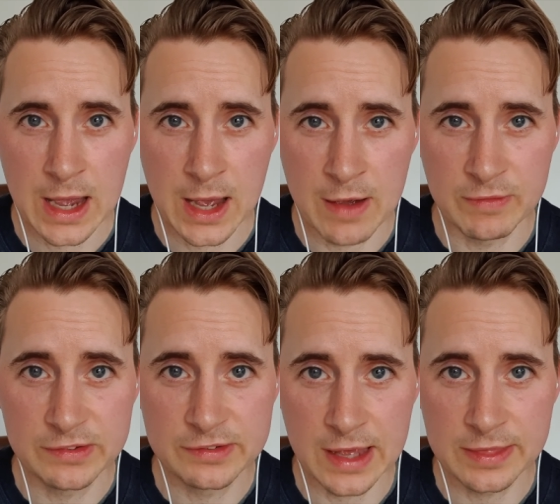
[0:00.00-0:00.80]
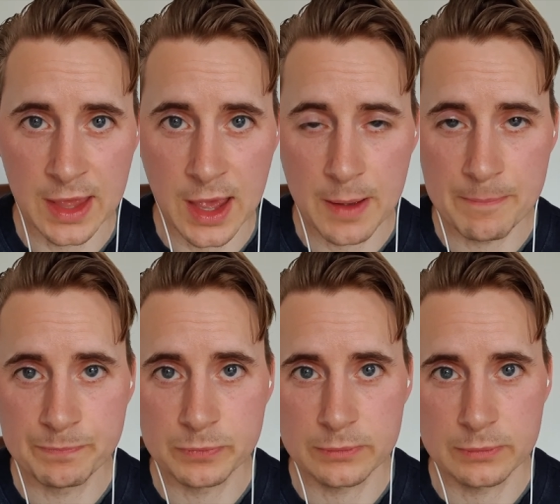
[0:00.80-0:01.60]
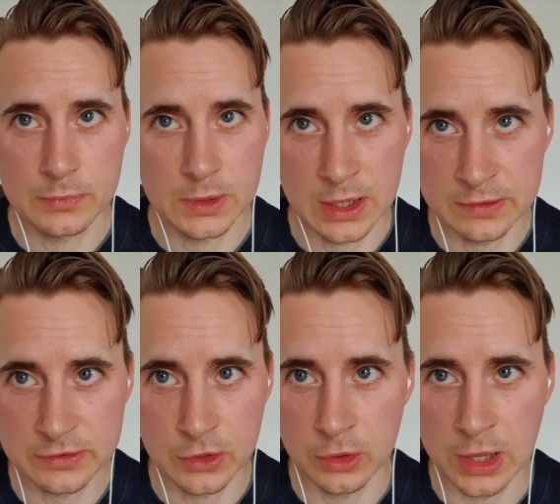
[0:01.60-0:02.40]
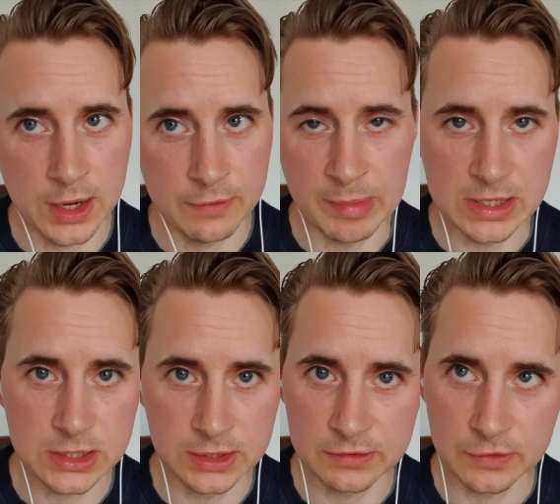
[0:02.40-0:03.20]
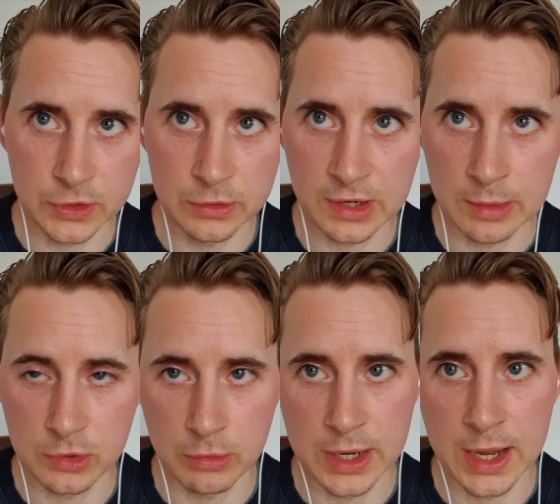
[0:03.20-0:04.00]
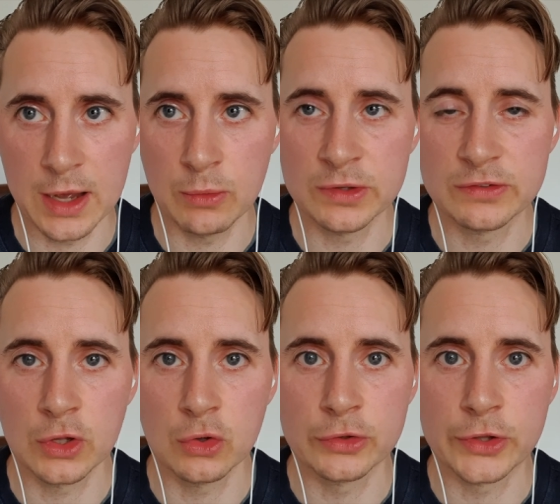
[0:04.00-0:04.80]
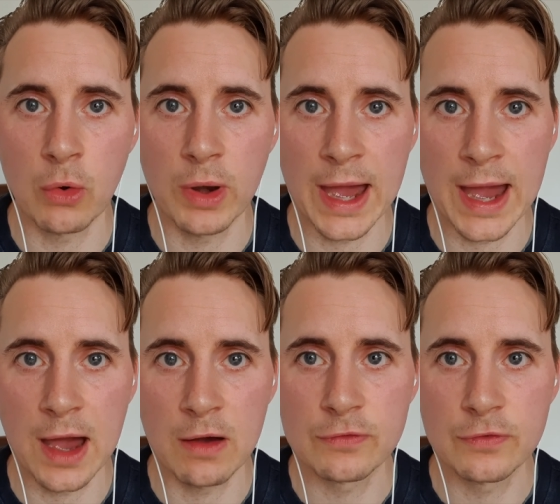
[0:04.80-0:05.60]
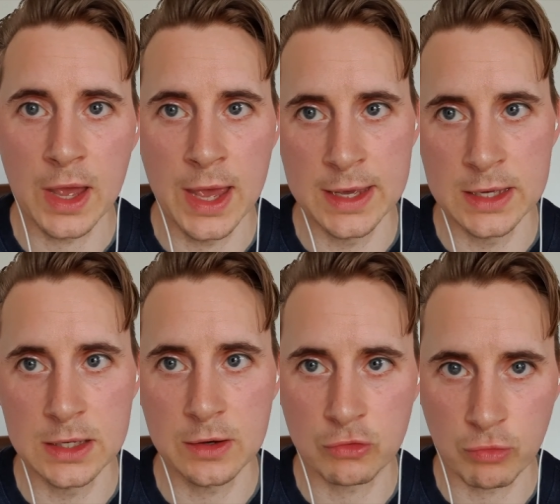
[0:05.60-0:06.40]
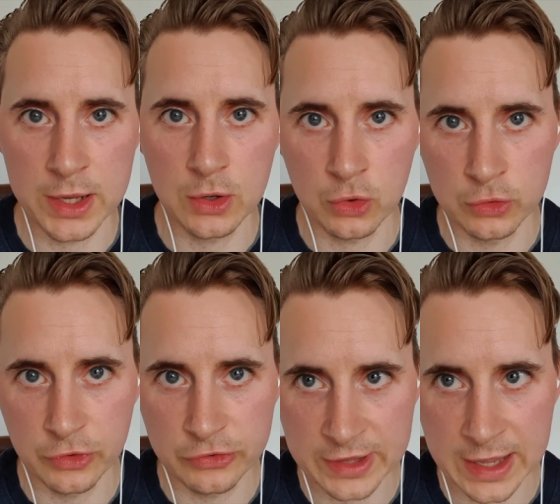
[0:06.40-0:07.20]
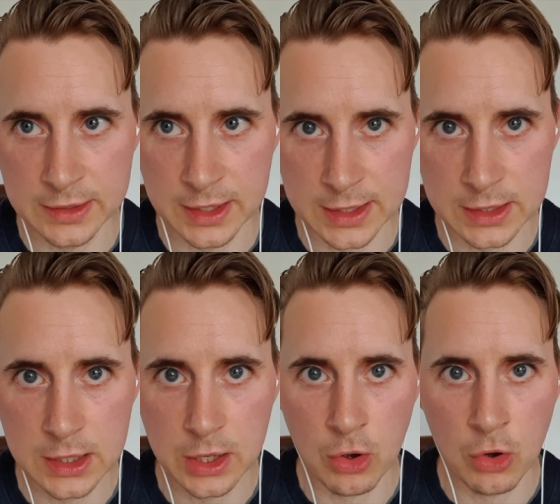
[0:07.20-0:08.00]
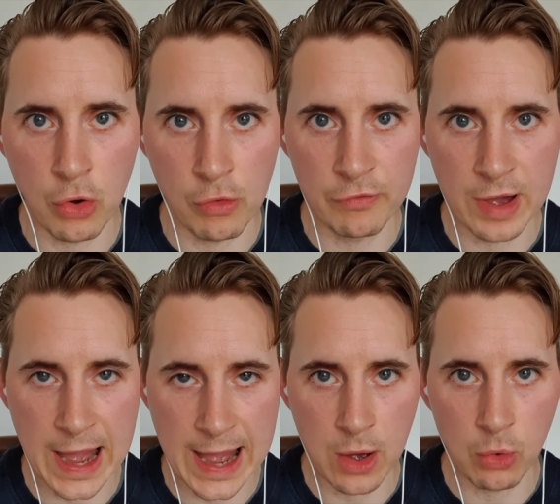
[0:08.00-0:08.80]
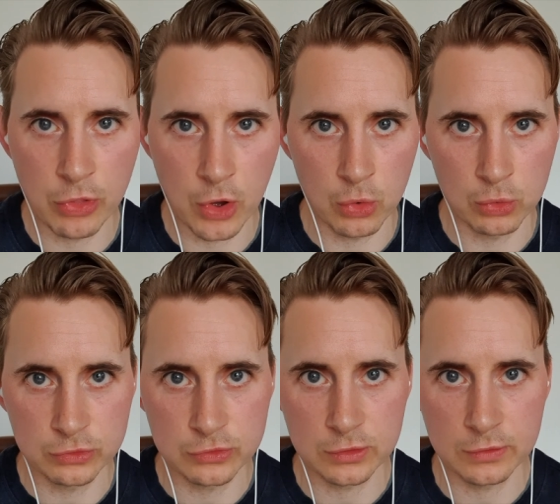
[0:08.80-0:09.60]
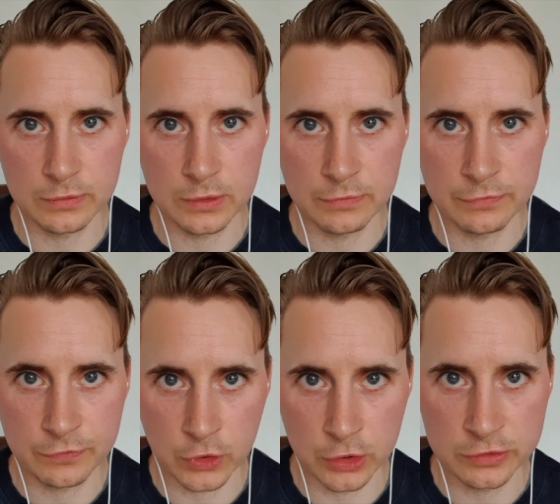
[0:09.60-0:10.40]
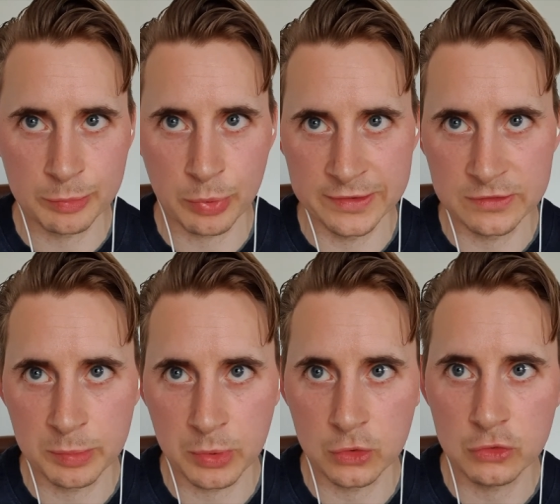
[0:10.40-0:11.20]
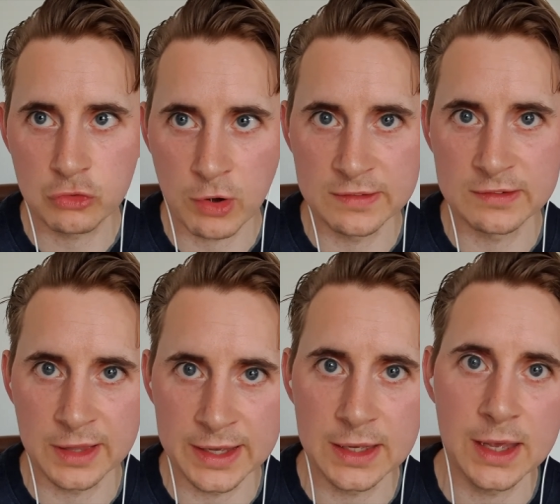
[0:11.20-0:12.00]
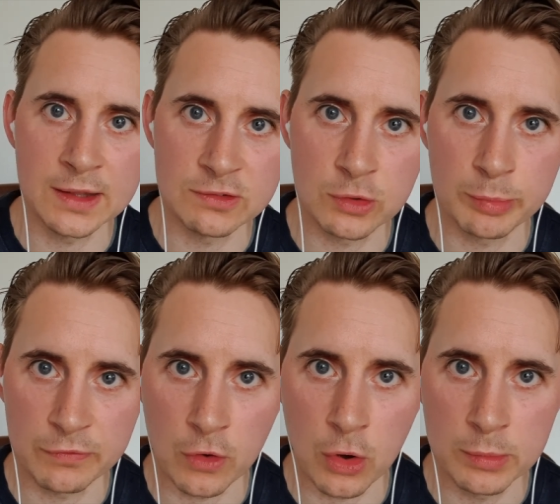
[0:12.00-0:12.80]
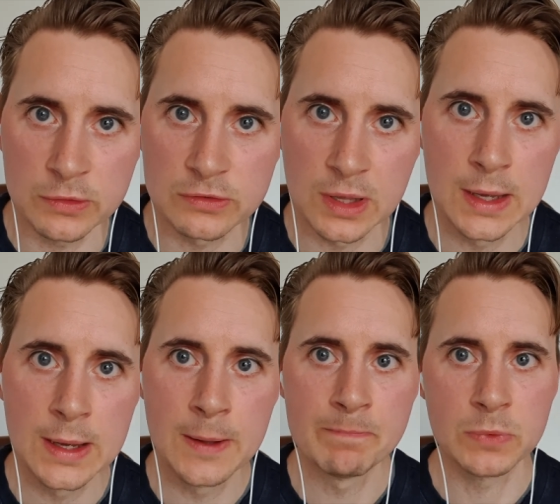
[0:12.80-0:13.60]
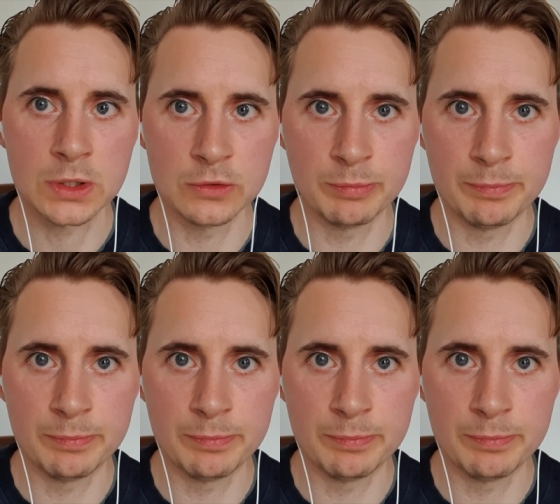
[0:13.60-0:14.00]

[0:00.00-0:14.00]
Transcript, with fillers: Having said that, I still, and I've mentioned this a few times already, we still don't have a great understanding of how those first principles translate into performance because